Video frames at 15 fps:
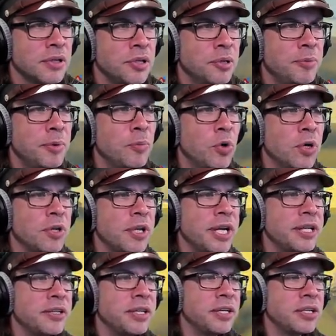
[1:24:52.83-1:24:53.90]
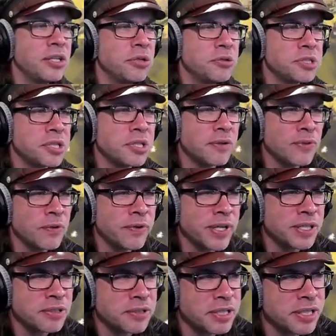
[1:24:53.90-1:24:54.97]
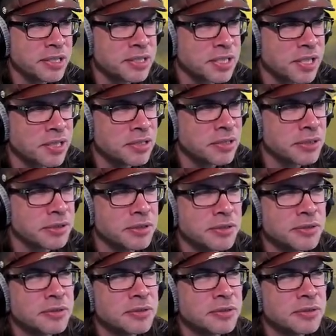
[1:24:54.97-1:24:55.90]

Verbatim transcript: You'll be more likely to use it if you got the latest Kindle.